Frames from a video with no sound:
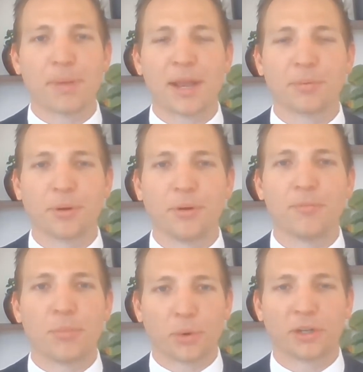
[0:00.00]

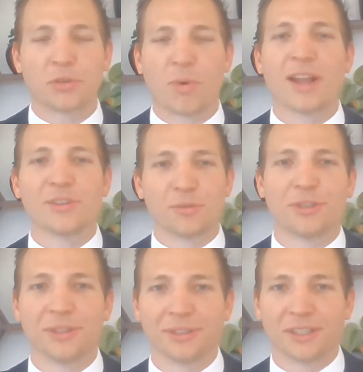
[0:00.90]
Payroll, mortgage, rent,
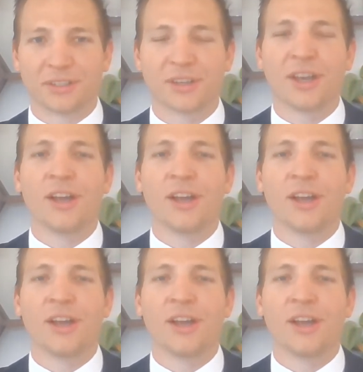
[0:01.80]
utilities.